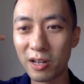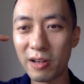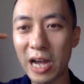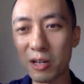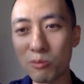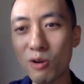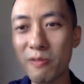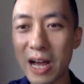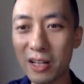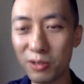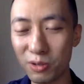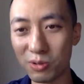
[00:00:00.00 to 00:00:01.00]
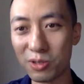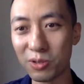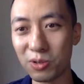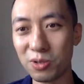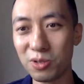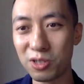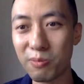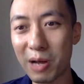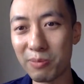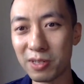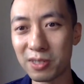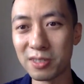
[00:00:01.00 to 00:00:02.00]
adding more value to my
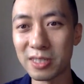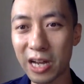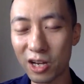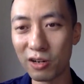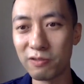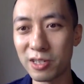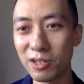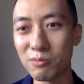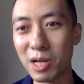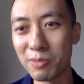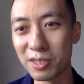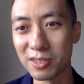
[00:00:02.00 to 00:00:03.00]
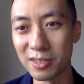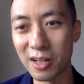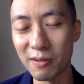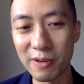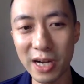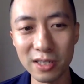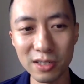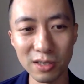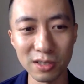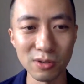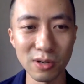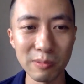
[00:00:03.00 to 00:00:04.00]
business. I could have scaled my business a lot
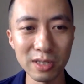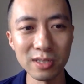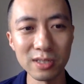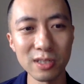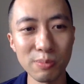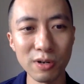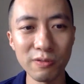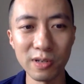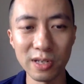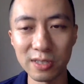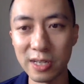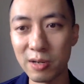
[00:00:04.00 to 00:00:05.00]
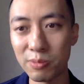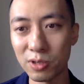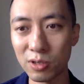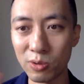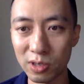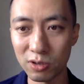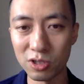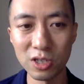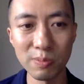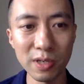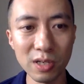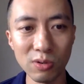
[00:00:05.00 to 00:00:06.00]
faster. So, I mean, this is a perfect example, whether it's
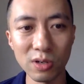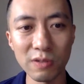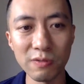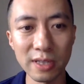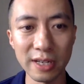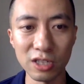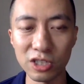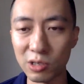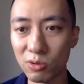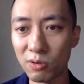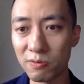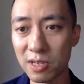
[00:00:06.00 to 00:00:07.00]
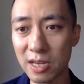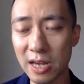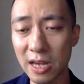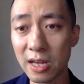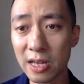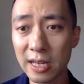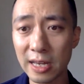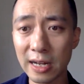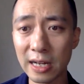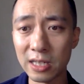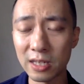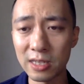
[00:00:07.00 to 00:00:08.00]
shipping or even like a general VA. And
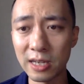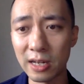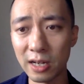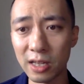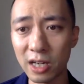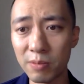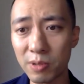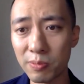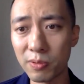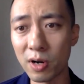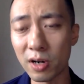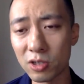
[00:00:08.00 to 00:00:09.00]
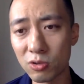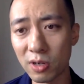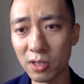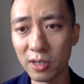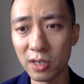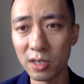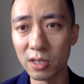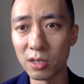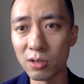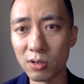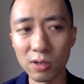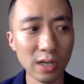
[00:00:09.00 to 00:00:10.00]
I think that a lot of people are struggling,
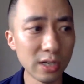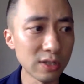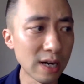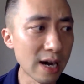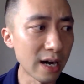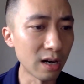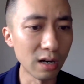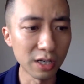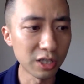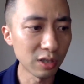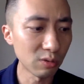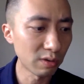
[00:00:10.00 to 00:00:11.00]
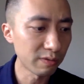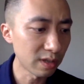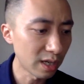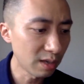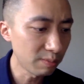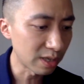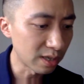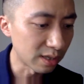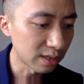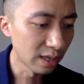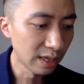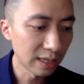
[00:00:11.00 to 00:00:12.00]
to hire a general VA
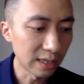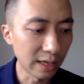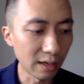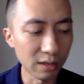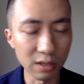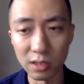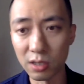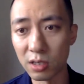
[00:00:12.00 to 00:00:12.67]
because they are,